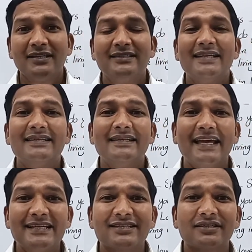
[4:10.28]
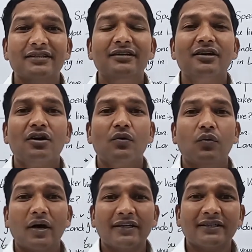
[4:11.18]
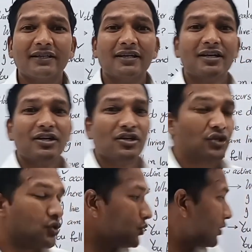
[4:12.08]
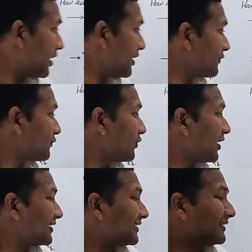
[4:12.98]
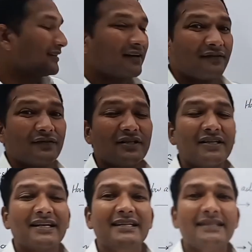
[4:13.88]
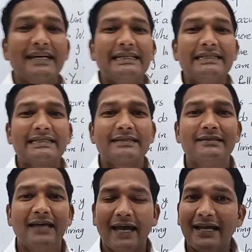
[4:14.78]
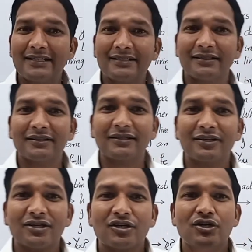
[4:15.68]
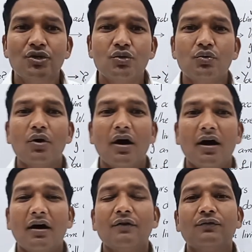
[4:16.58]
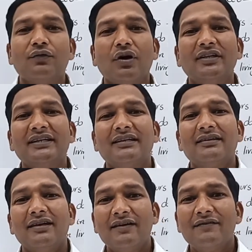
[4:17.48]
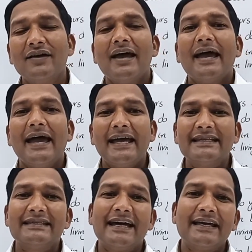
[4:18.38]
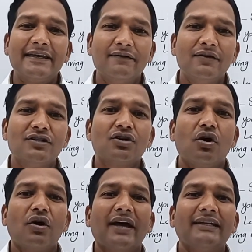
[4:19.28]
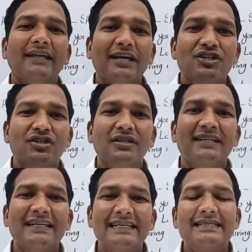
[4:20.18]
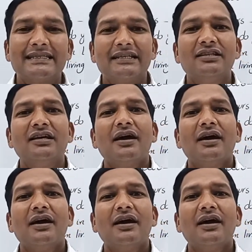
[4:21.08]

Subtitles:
The next one, you are falling in love, telling us that you are falling in love and the event or an action is in